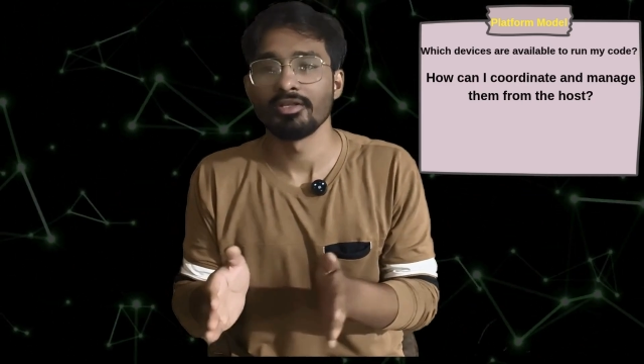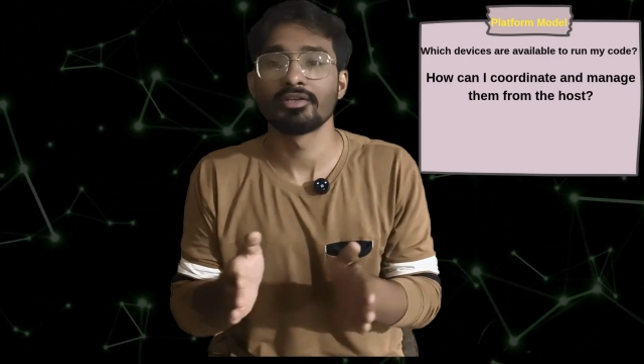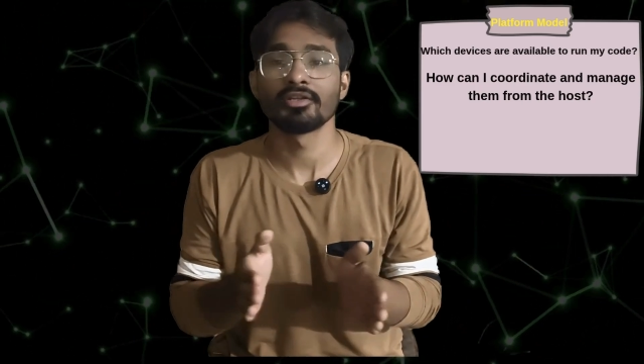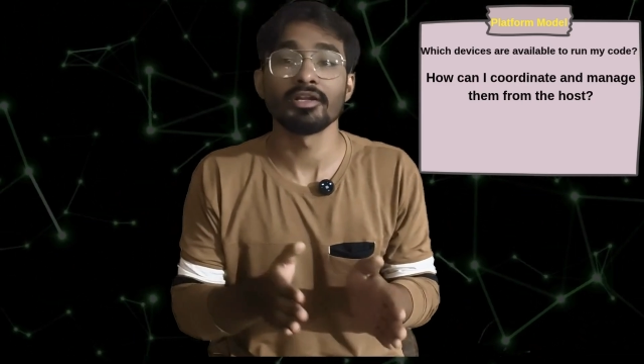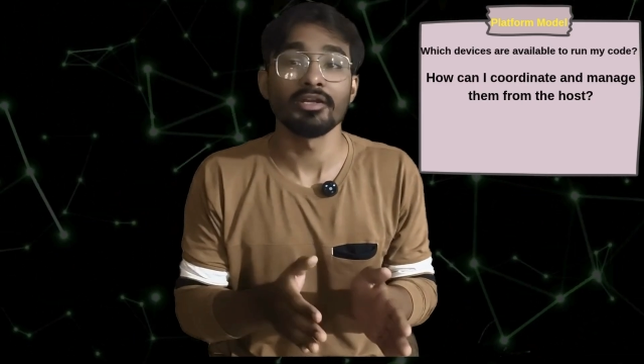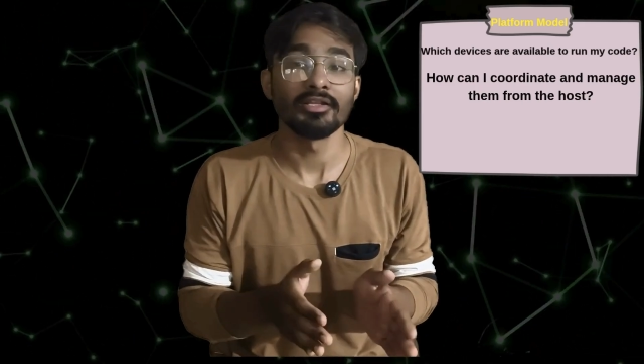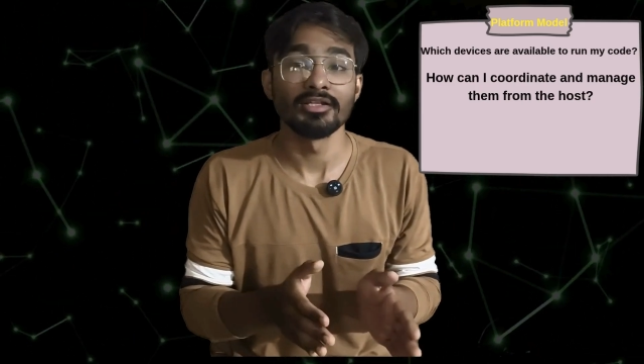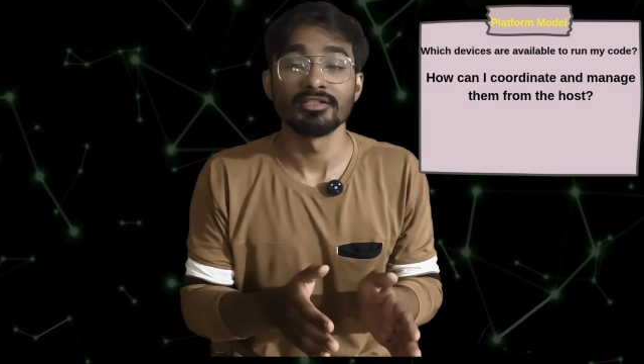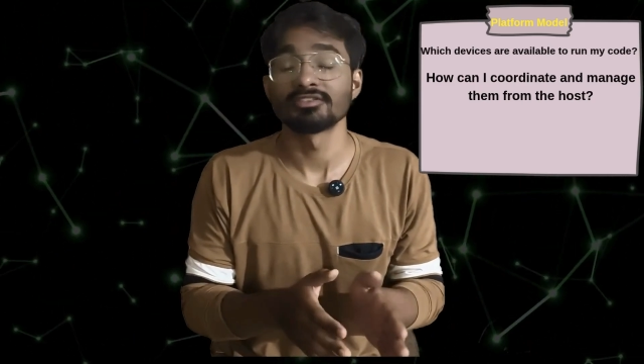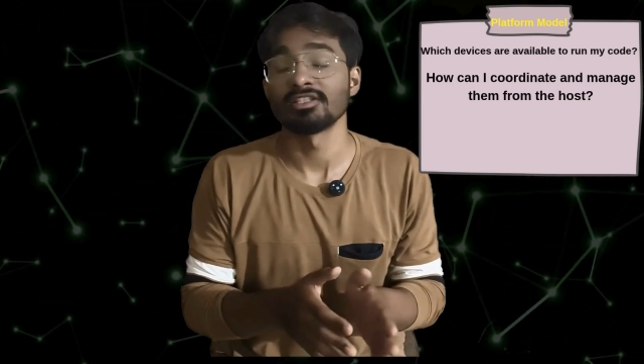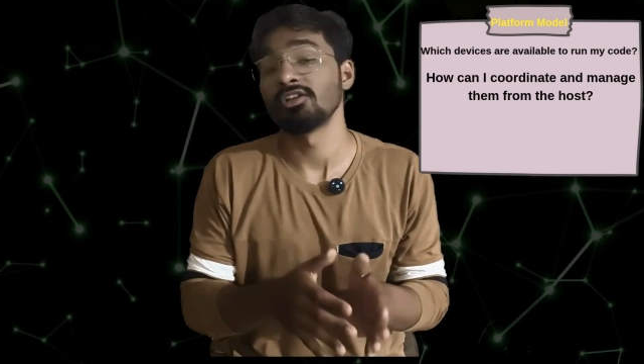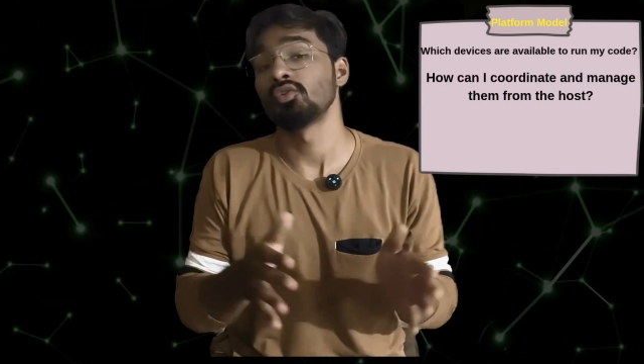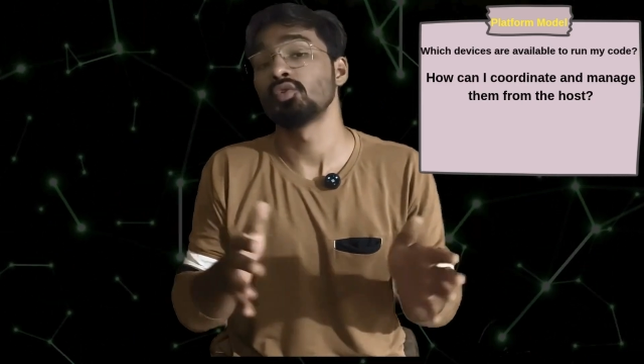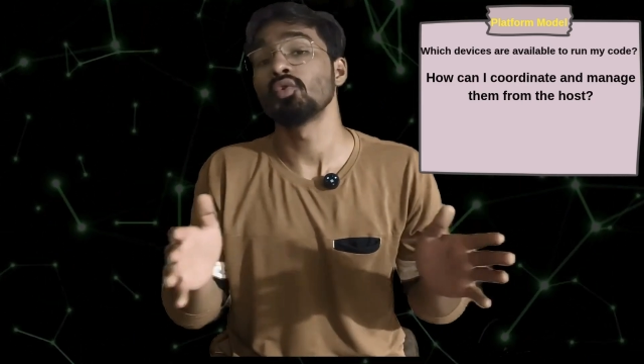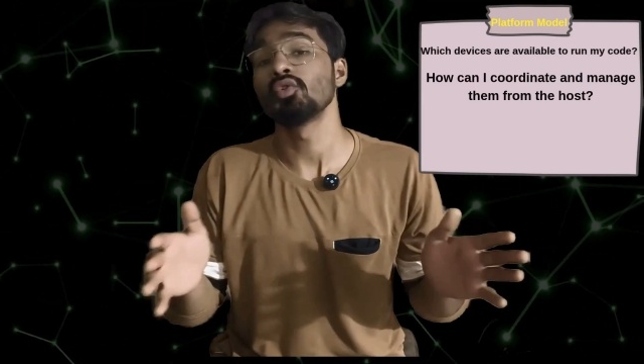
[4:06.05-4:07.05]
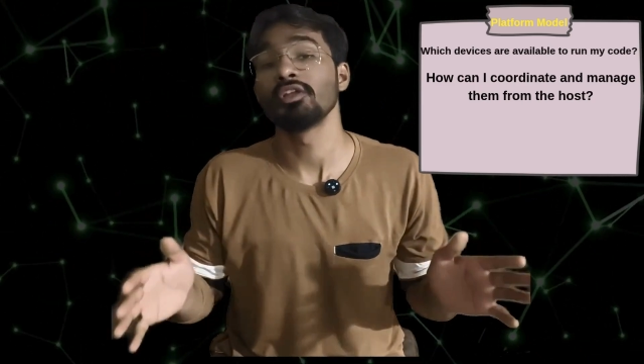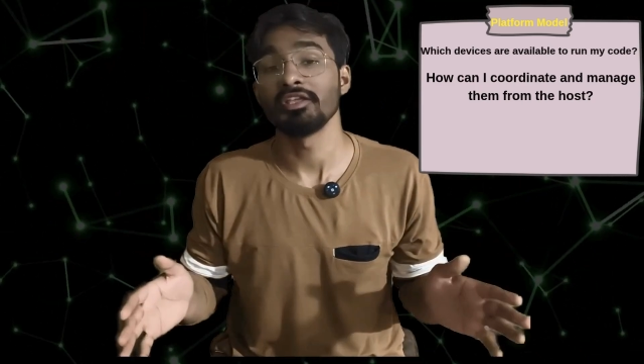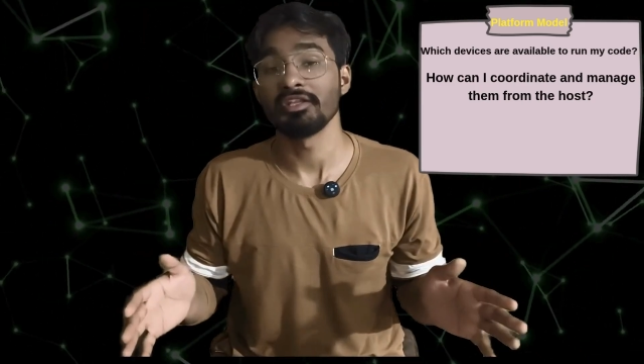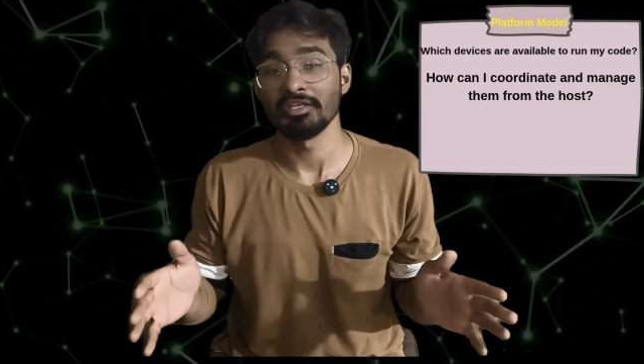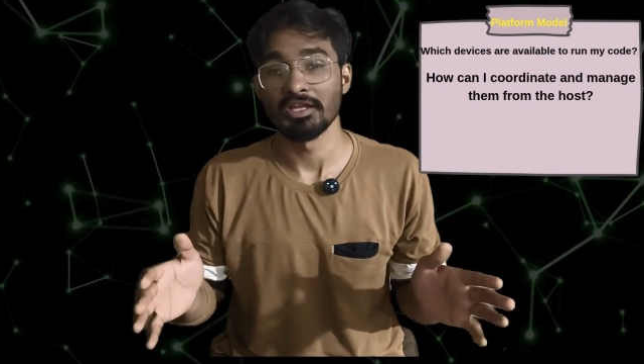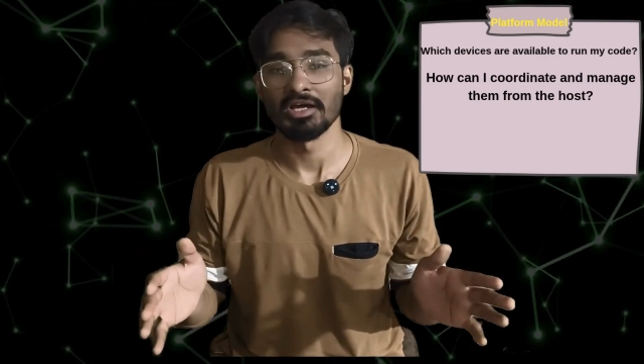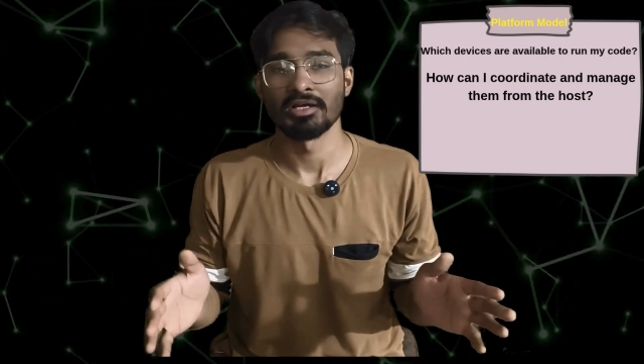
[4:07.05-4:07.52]
ingredients, and tool
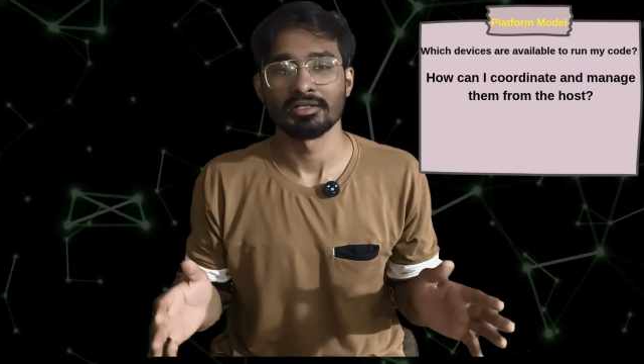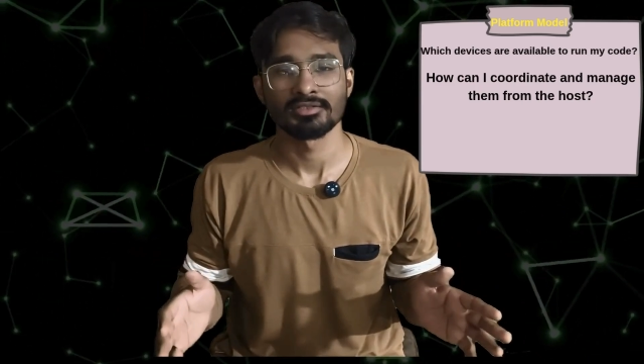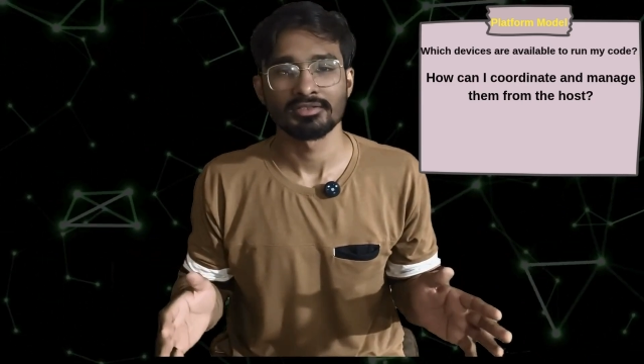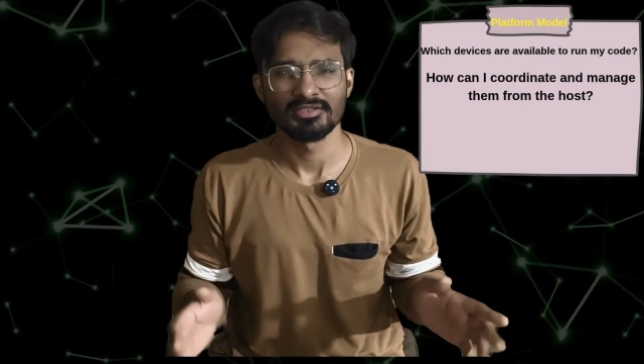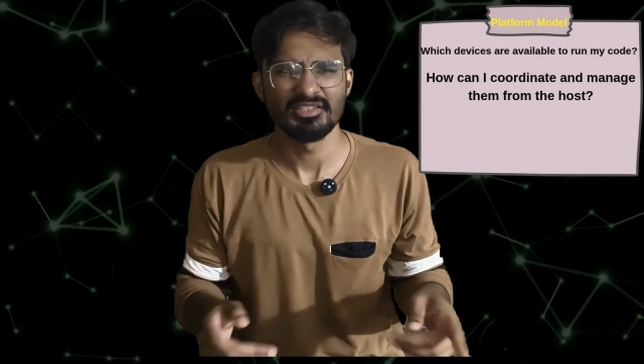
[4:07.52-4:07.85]
area.